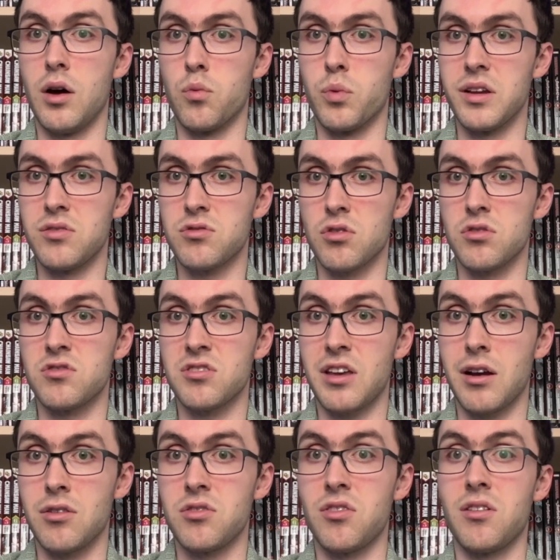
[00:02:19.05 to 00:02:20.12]
resource
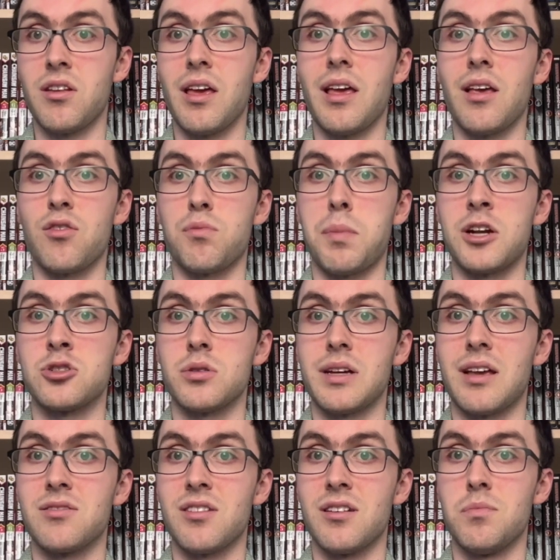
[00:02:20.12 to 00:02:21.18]
scarcity, especially
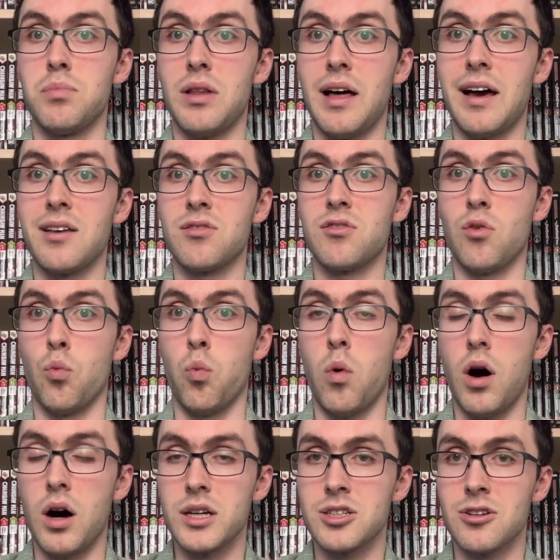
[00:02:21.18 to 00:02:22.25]
as it applies to
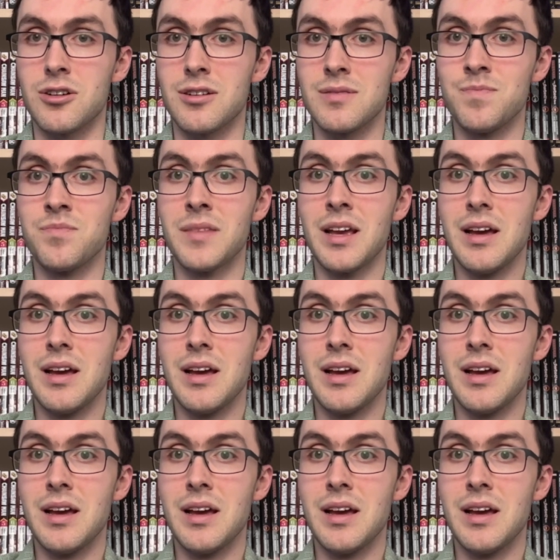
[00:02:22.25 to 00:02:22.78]
water.